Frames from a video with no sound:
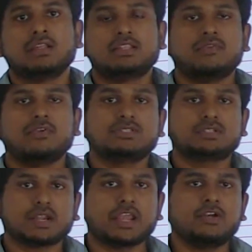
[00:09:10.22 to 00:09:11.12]
They will
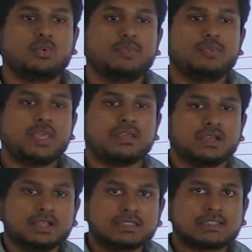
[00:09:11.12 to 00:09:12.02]
strive to be
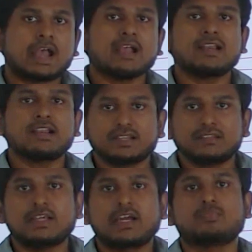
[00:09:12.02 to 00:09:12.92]
stagnant
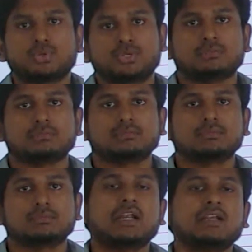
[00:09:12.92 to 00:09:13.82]
in that position.
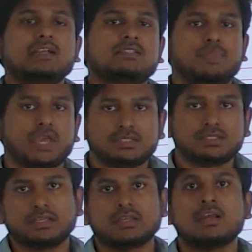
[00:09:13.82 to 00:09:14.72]
That is the major
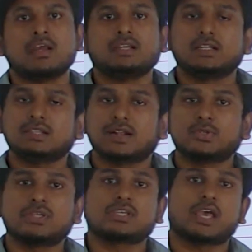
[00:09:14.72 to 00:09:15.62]
thing. That is
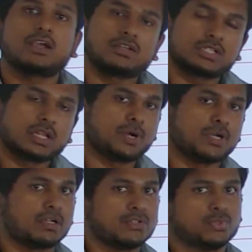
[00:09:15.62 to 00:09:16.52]
also a psychological
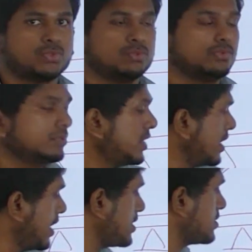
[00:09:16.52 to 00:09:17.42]
part also.
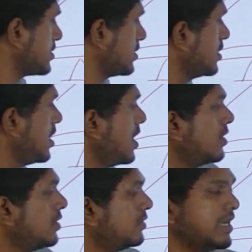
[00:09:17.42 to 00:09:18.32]
Next,
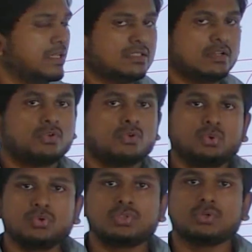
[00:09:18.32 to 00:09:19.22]
there is a
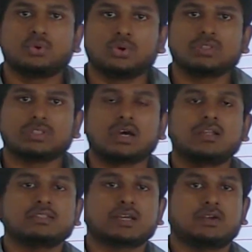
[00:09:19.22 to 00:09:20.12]
huge growth
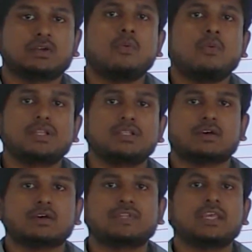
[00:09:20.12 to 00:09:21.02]
or the dominance
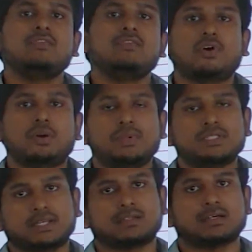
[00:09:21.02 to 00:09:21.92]
of the informal
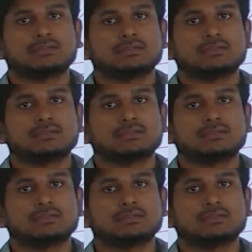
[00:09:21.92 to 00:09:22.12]
sector.